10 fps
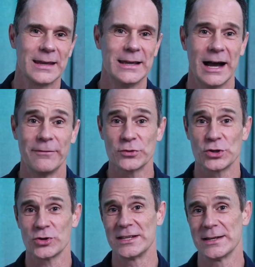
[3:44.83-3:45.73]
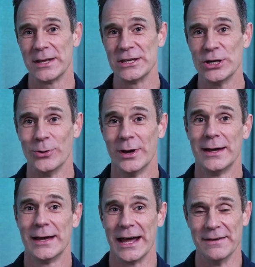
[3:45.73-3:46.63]
I've also tried something new
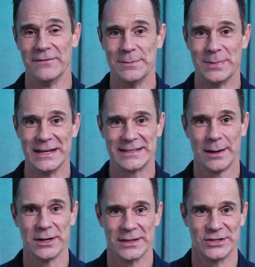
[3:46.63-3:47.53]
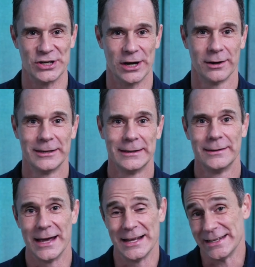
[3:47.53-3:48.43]
at MVP Summit this year.
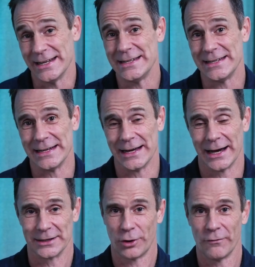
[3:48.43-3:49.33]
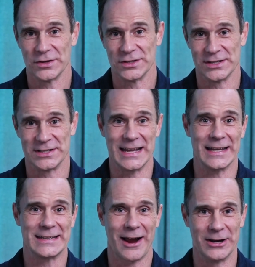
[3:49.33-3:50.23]
It's easy at conferences to
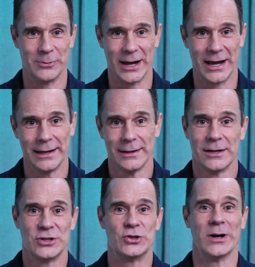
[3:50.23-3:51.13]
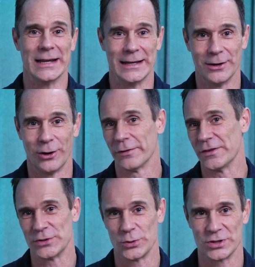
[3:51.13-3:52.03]
get carried away, joining in all of the
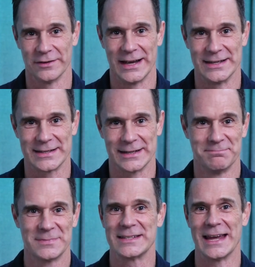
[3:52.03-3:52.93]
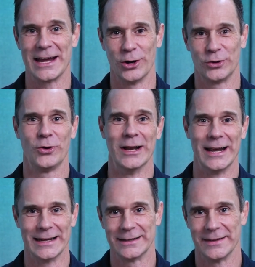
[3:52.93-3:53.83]
social events and staying out too
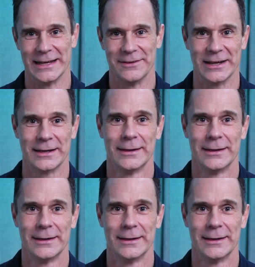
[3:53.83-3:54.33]
late into the evening.